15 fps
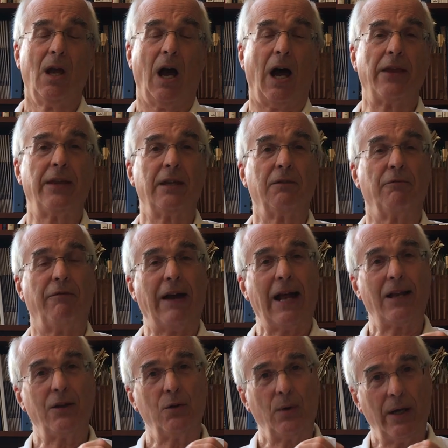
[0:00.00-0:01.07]
I think
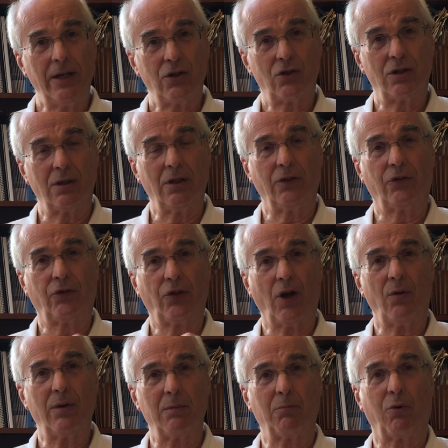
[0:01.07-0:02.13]
valuation is
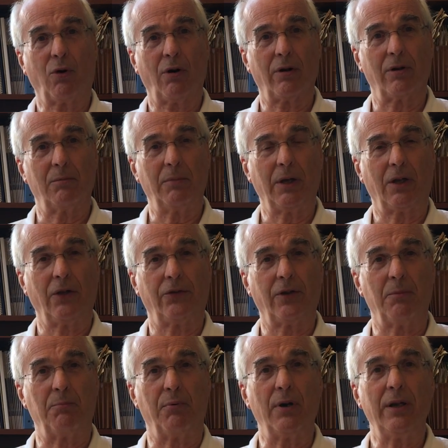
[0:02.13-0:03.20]
so important because
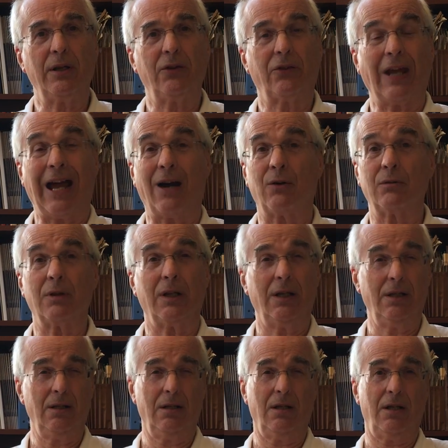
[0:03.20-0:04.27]
it brings out
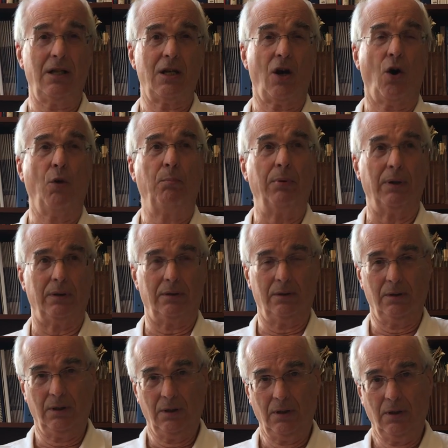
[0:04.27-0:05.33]
into the open
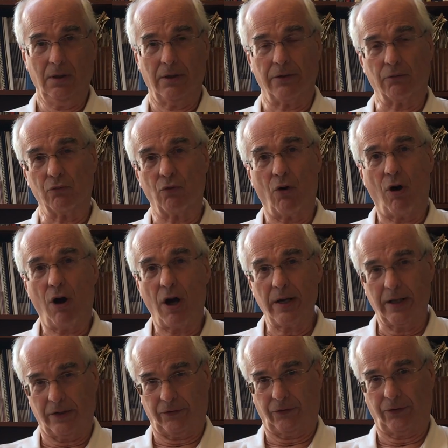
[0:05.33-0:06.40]
the
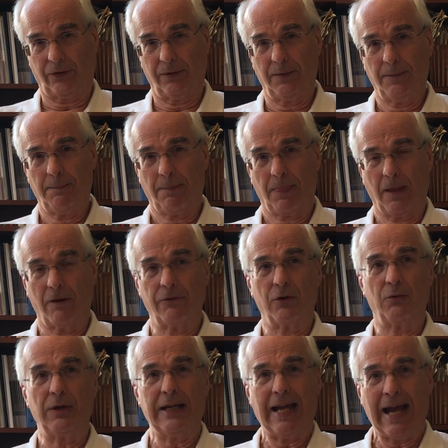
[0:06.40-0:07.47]
rawness of the
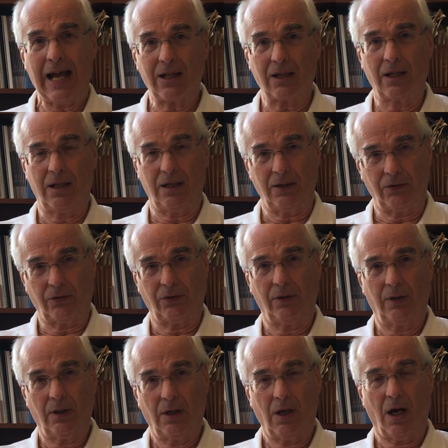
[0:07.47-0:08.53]
realities
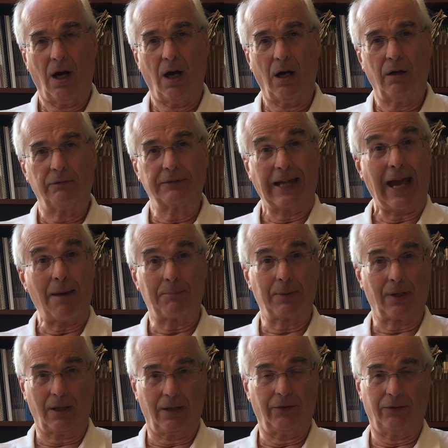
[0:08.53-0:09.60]
of
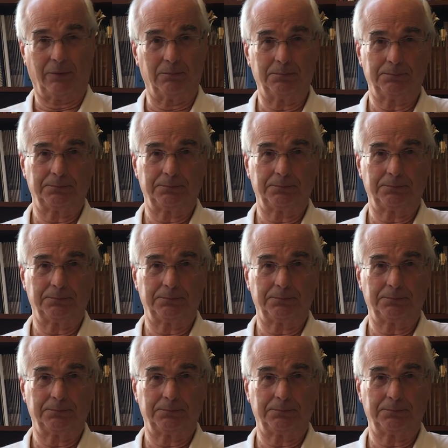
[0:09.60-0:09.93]
capitalism.